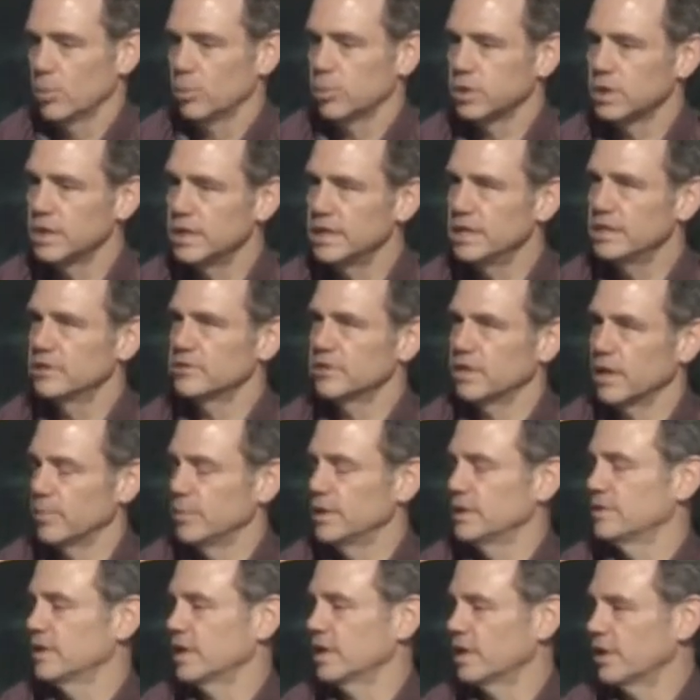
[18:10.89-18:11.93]
Please let
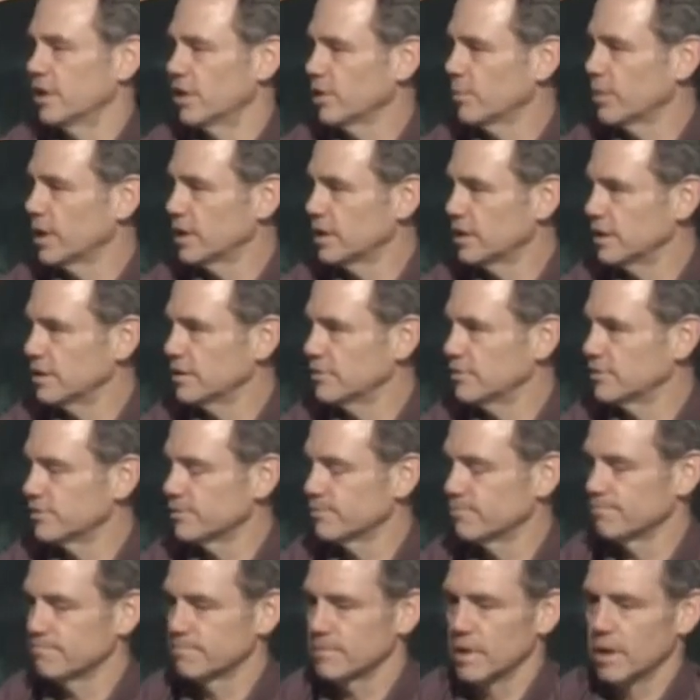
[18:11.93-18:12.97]
me take care of my kids.